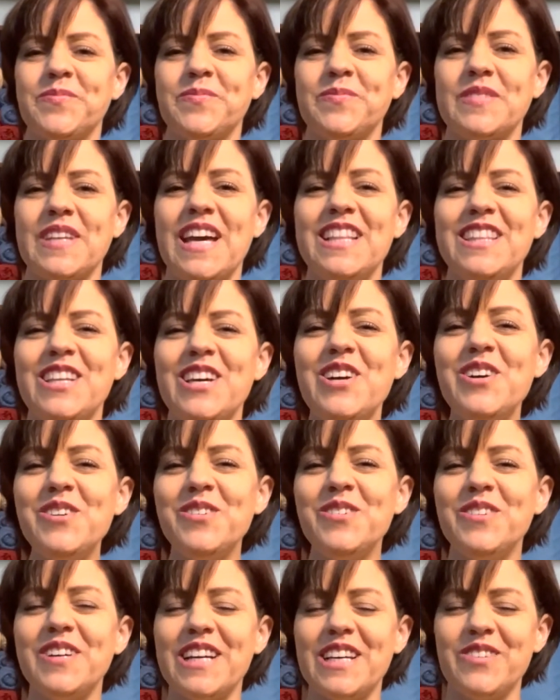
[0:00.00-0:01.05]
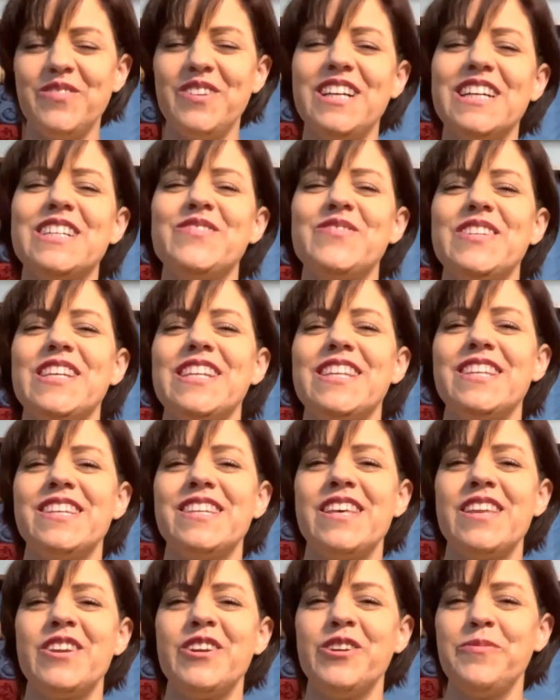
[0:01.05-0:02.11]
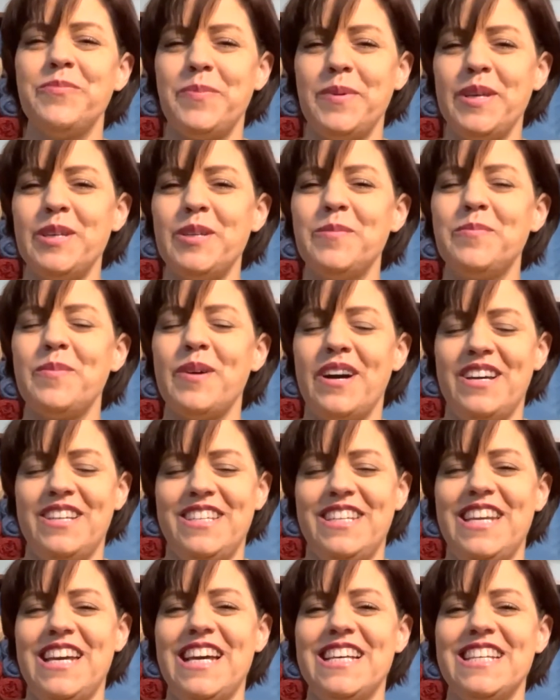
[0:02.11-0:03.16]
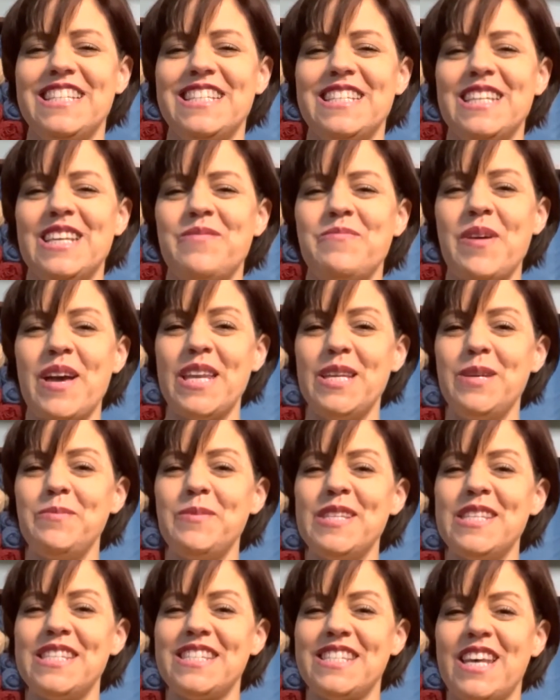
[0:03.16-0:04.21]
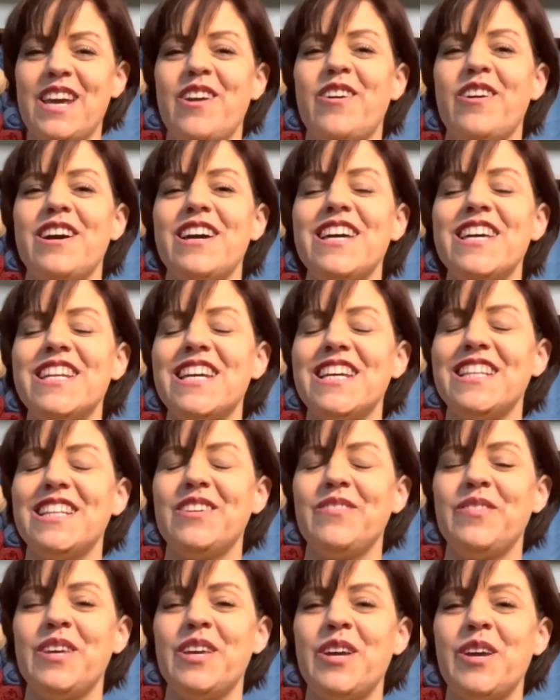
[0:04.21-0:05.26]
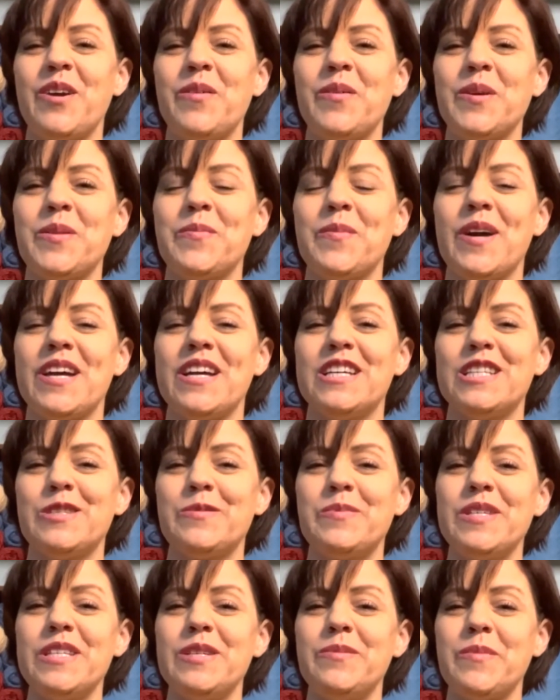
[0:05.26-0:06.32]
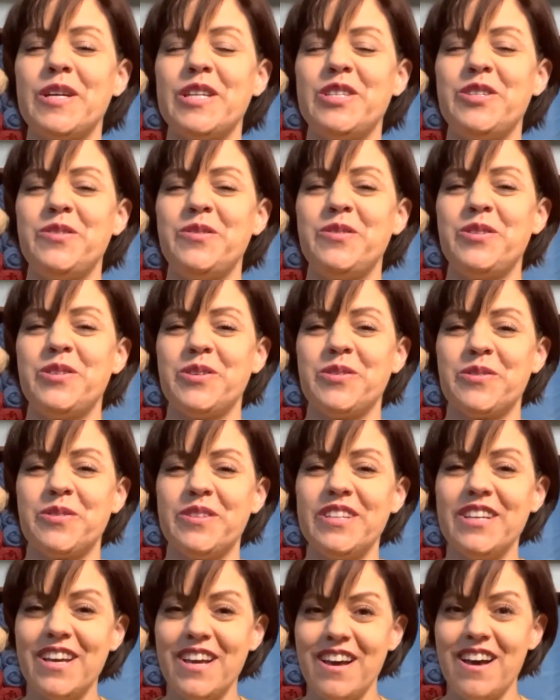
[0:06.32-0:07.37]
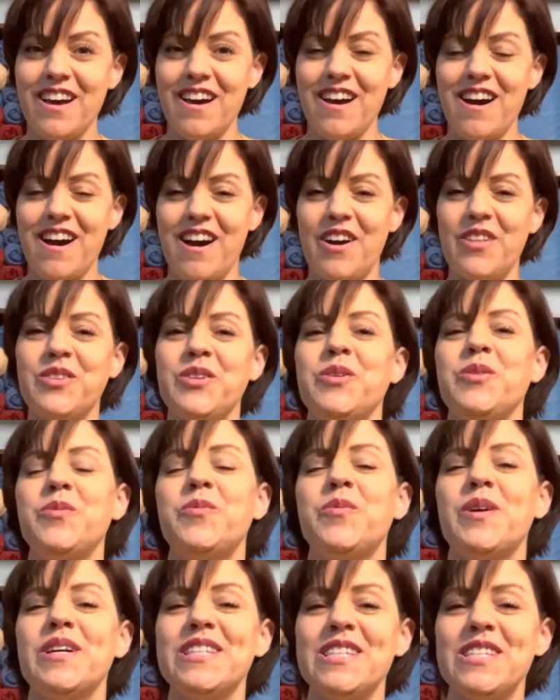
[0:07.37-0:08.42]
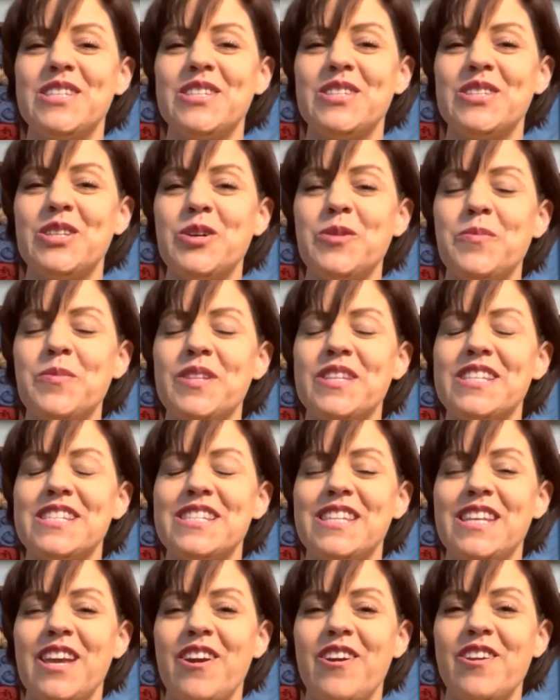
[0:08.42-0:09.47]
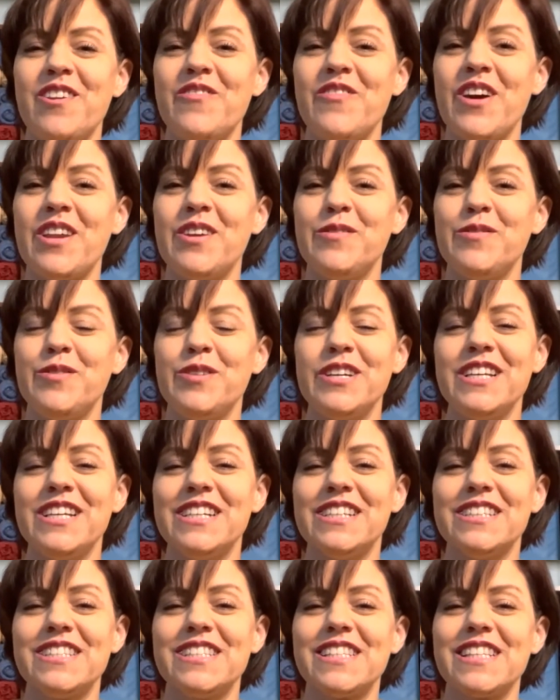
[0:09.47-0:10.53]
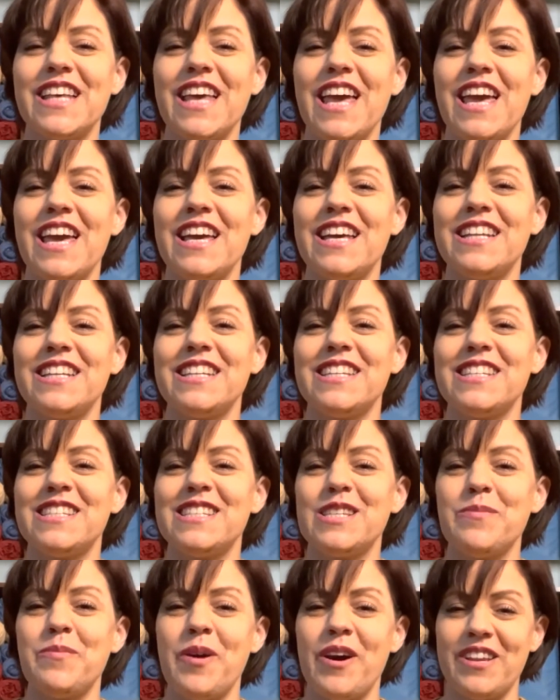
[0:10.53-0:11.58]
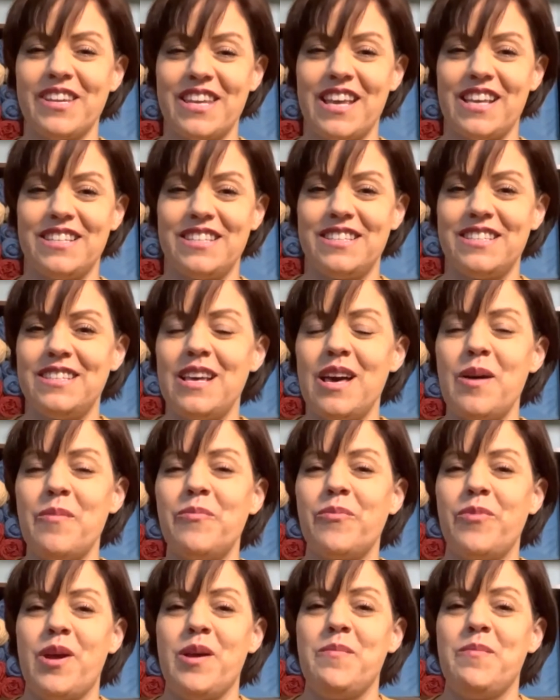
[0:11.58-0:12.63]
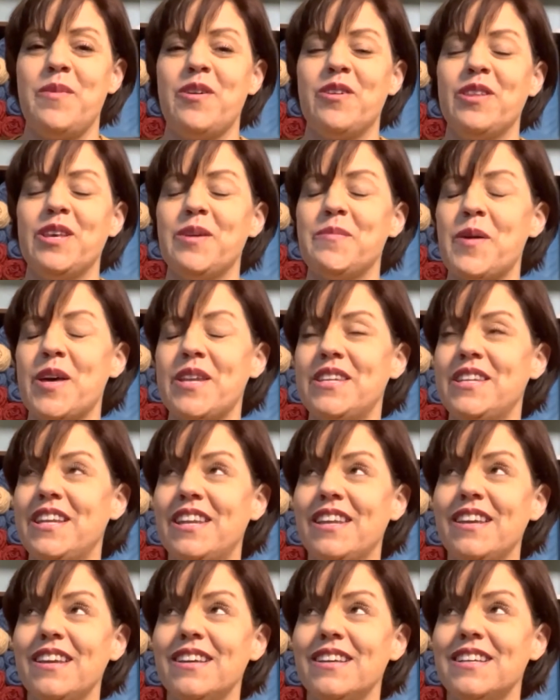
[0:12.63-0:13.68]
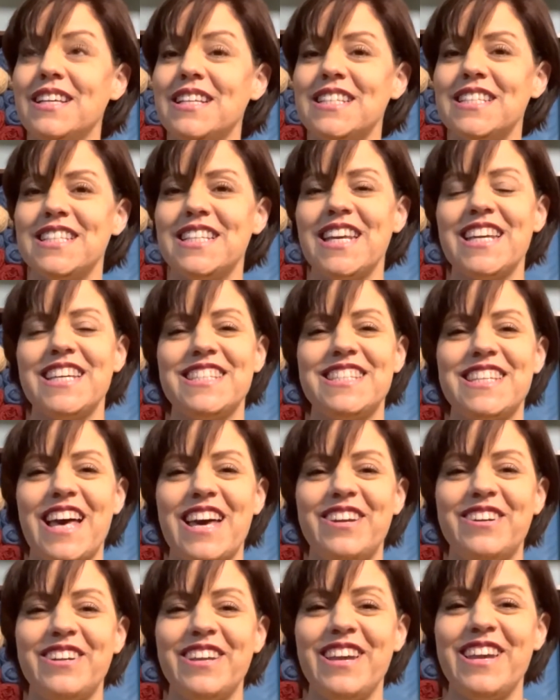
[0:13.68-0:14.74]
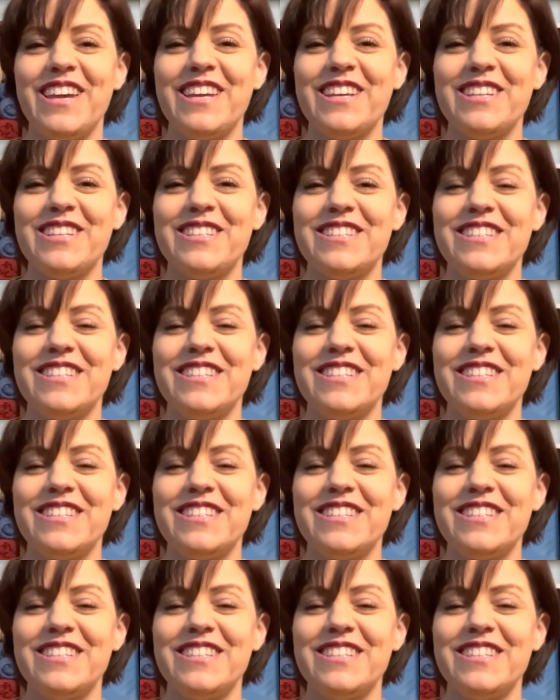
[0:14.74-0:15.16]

Hello and welcome to the Knittery Beal podcast. My name is Sarah and I live here with my husband and my two children on the west slope of the Sierra Nevada foothills. And this is a podcast primarily about knitting. Today is Saturday,